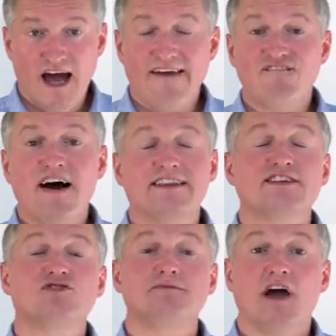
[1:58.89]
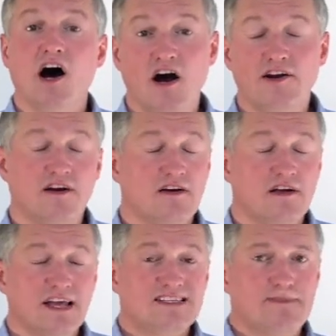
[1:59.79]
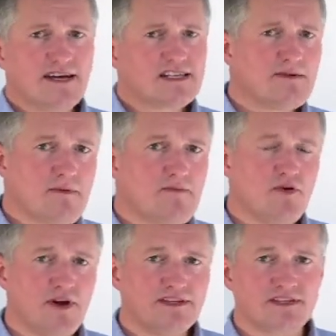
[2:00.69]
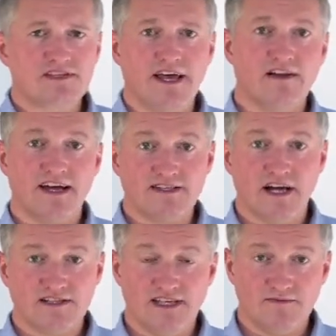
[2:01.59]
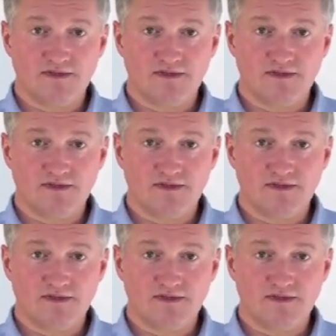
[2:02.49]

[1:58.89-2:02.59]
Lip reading: In fact, it's going to be harder, especially when we put into scaled Agile teams